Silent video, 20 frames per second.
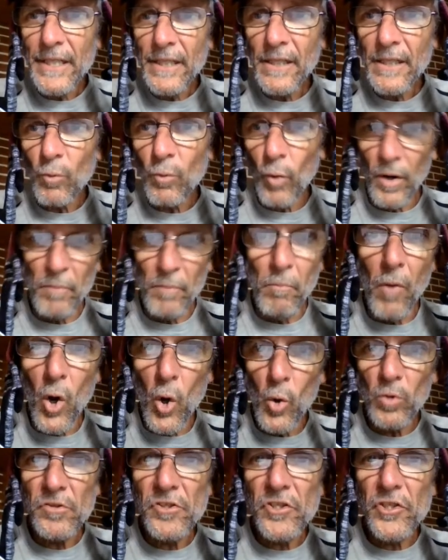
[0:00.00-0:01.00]
1 mole,
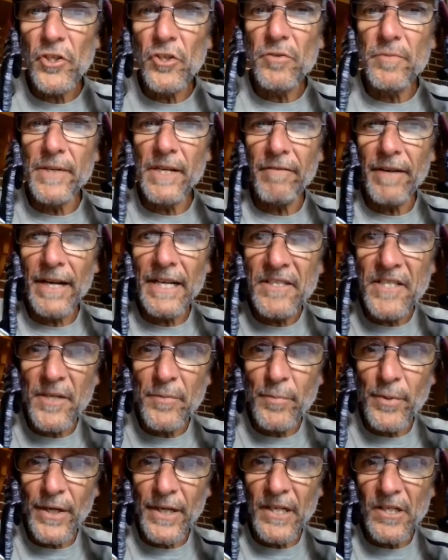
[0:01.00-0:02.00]
excuse me, of
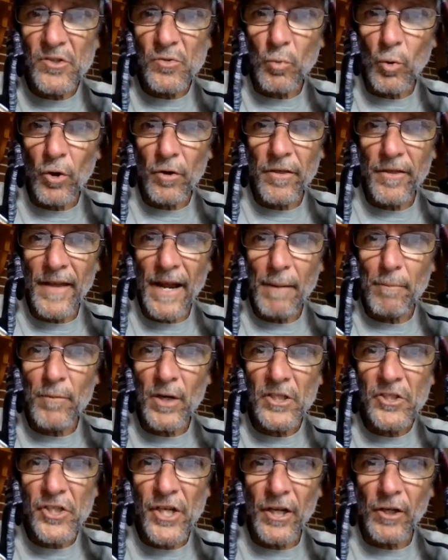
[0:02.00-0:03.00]
ATP is worth that
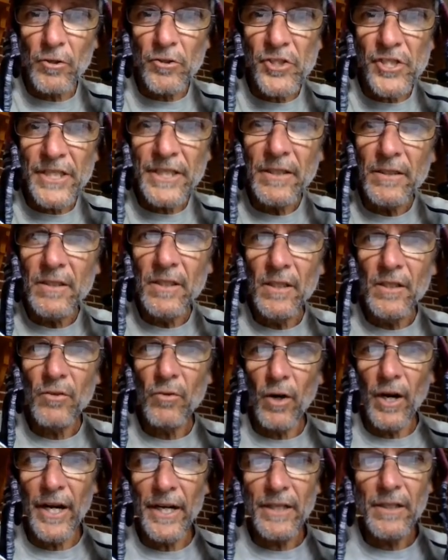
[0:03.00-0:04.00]
much energy,
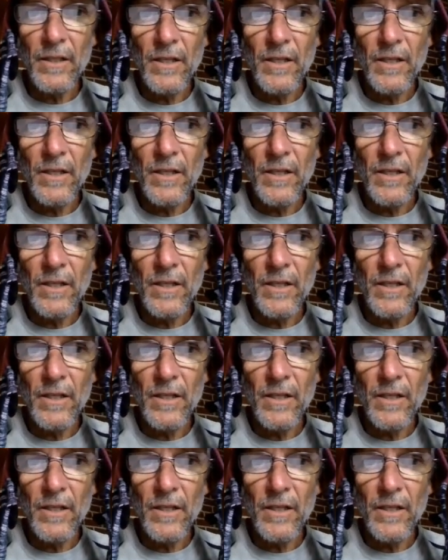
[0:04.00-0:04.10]
right?